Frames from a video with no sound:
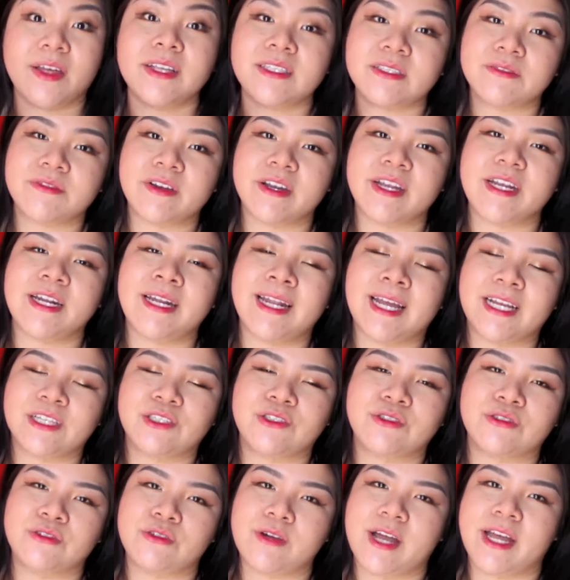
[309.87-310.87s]
It's a very
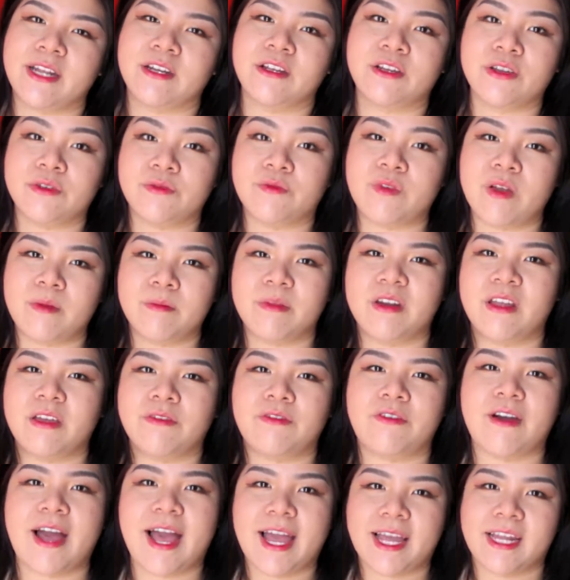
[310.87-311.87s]
natural and good remedy
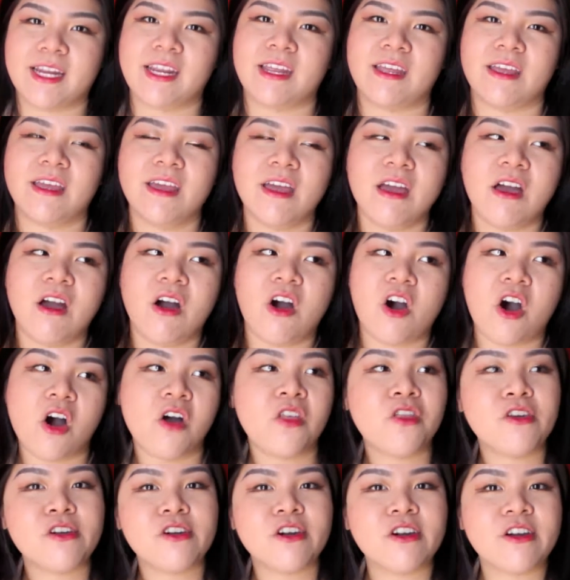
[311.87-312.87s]
for acne
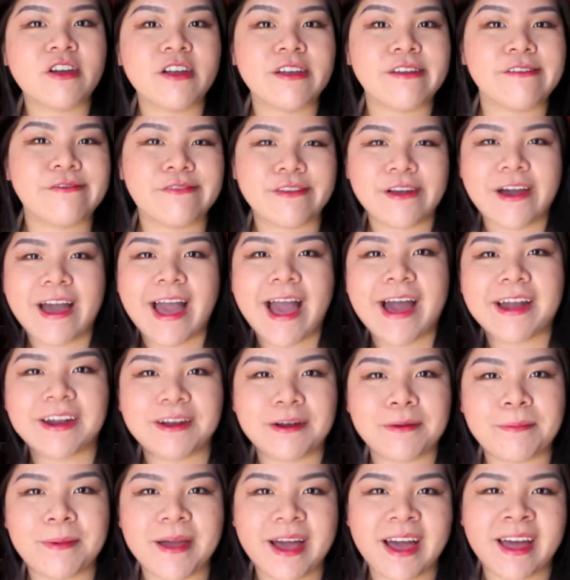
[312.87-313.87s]
on the go if you're out
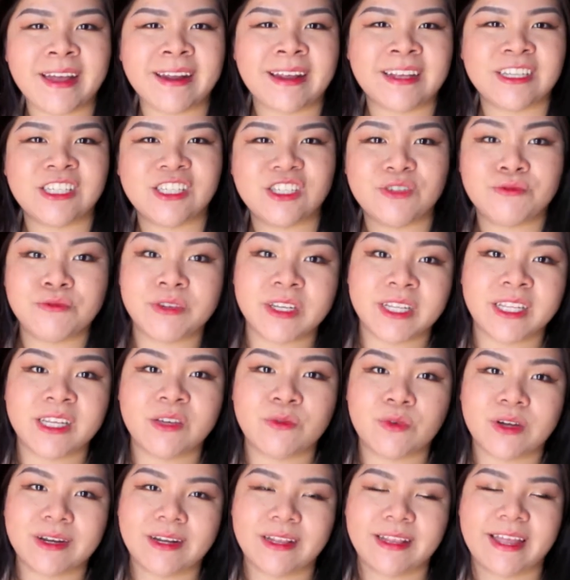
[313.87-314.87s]
and about and you really
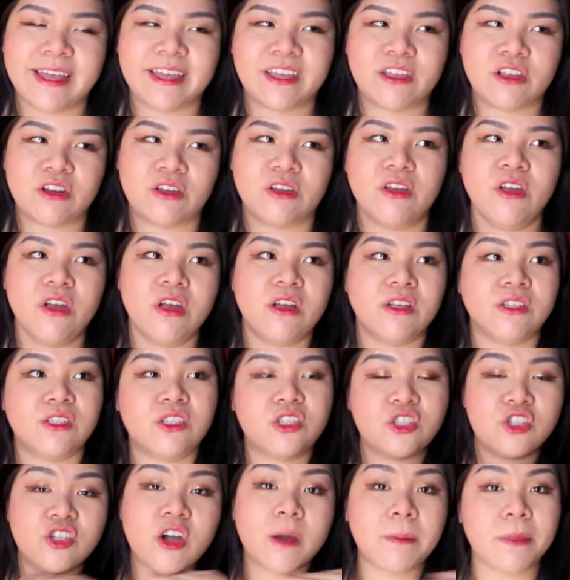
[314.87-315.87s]
want to, like, you know,
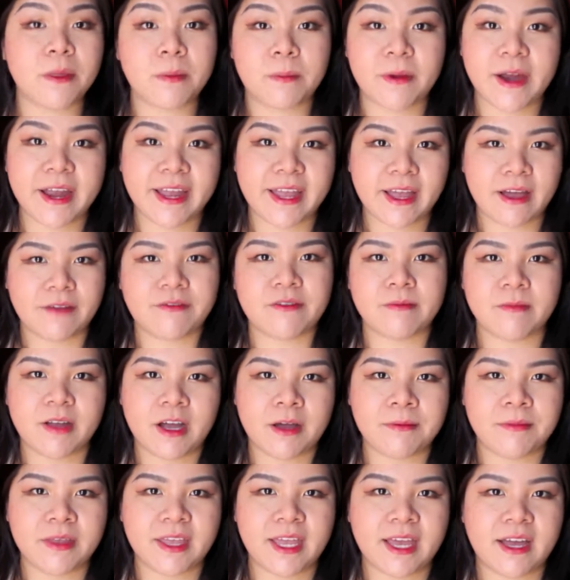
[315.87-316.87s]
stop the breakout from
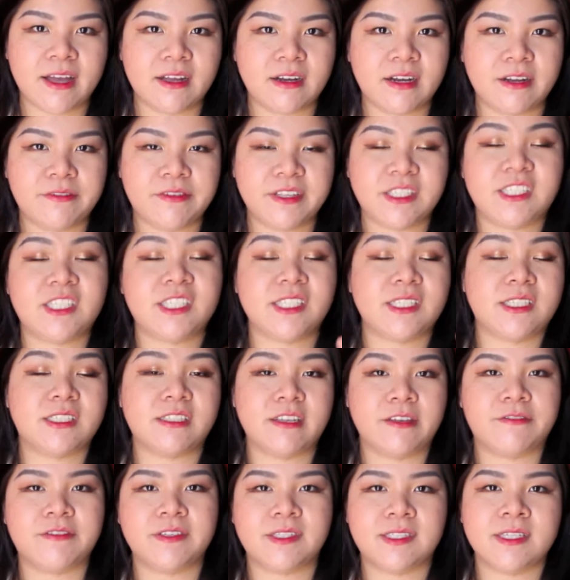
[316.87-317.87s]
coming out if it's just
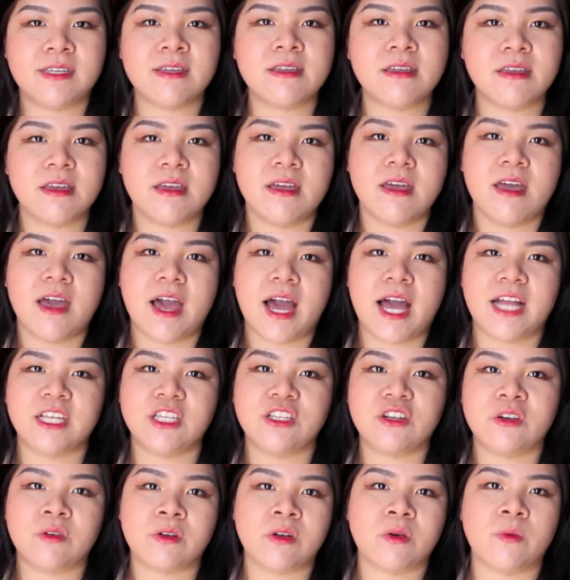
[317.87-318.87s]
surfacing and
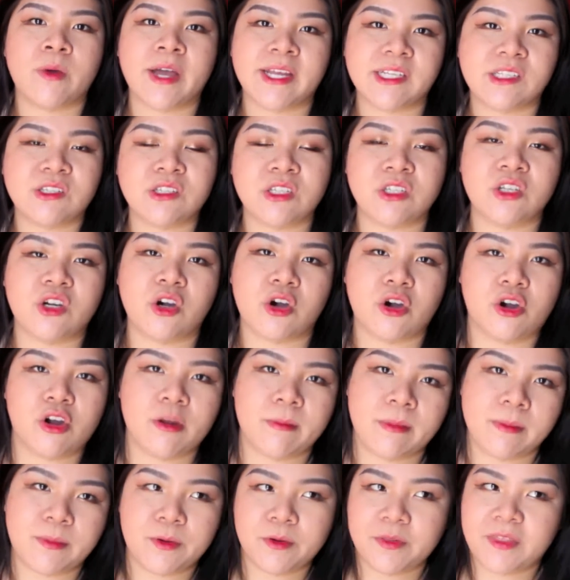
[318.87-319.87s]
you don't want to wait till you go
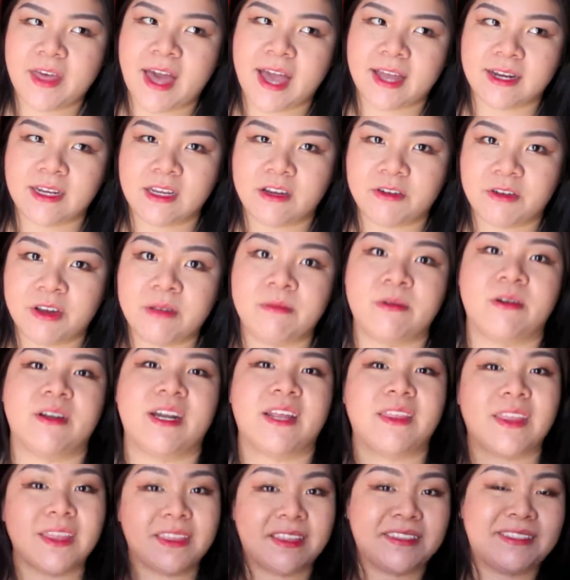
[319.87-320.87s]
home and put the acne cream on.
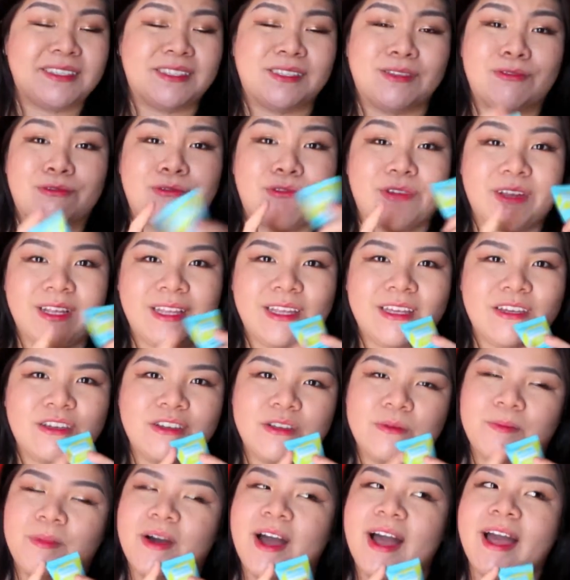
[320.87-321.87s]
I think this is a really
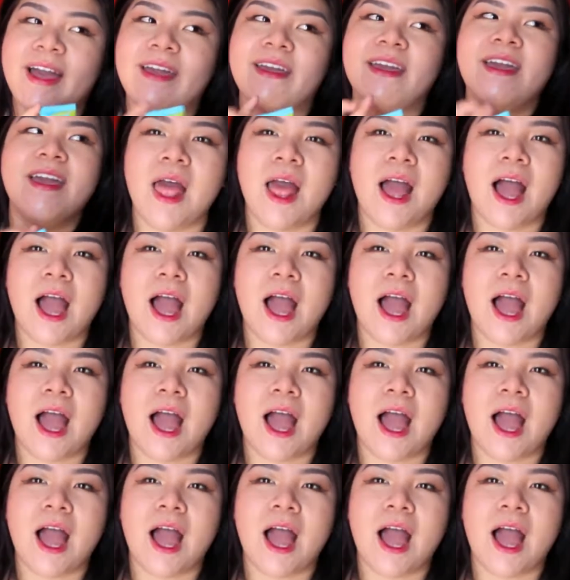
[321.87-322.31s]
good buy.